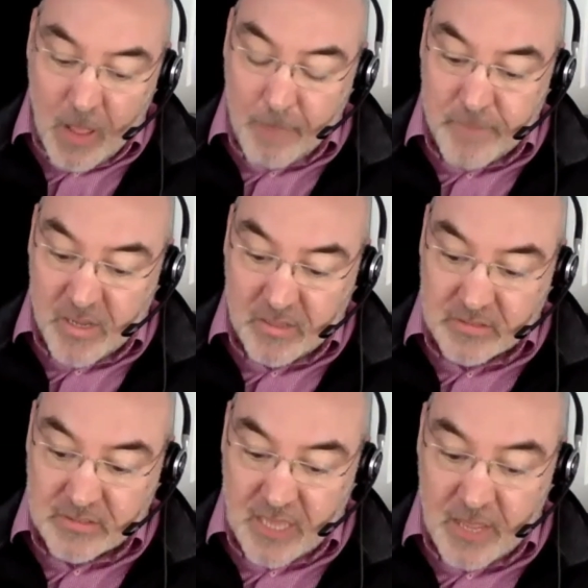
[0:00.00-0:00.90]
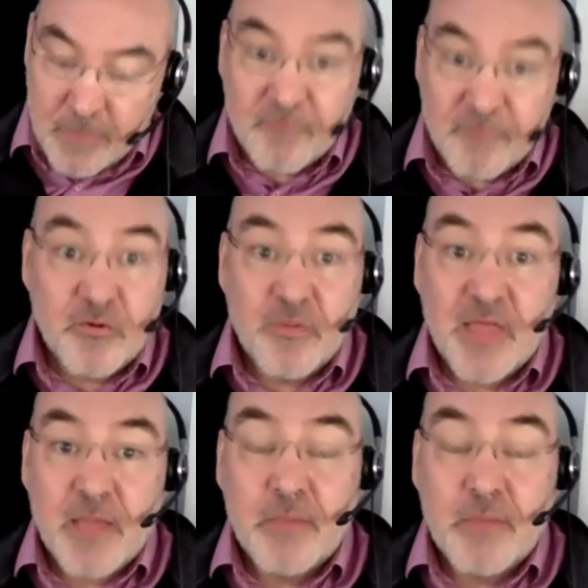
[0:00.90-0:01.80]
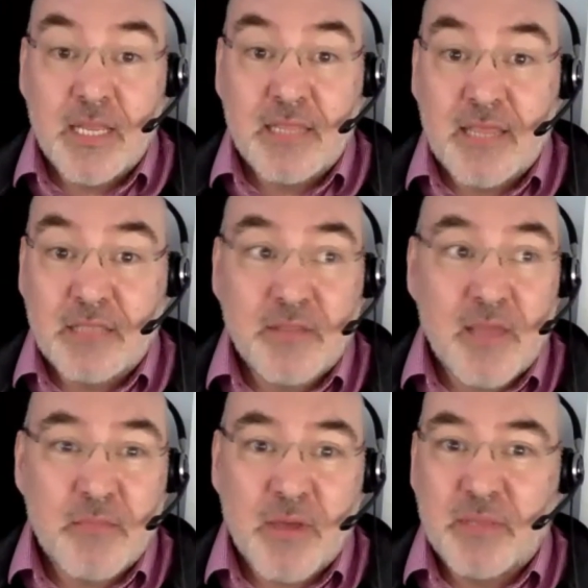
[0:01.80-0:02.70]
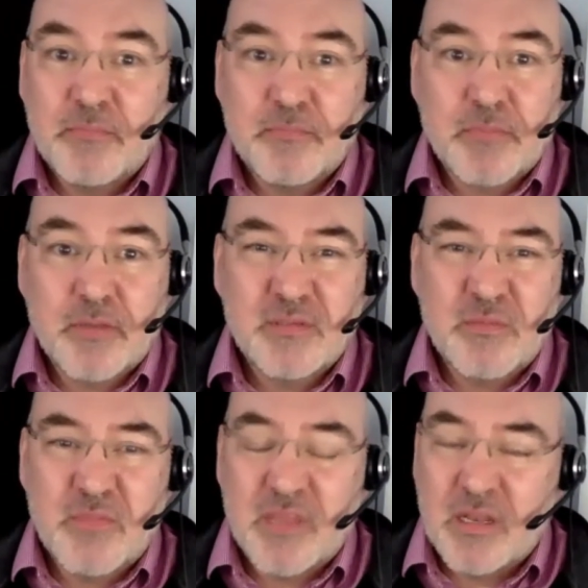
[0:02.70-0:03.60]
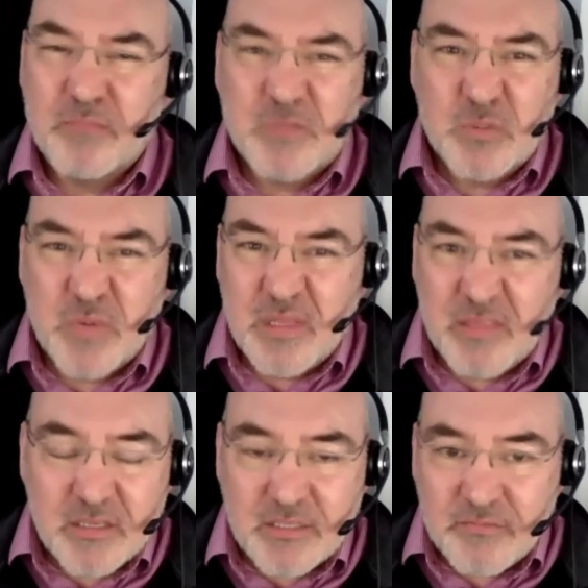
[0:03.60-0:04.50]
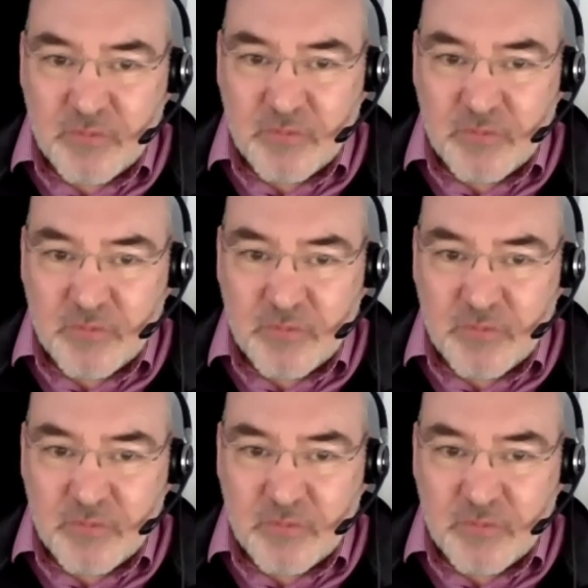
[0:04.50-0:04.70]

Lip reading: But for that money, that might be something between £30,000 and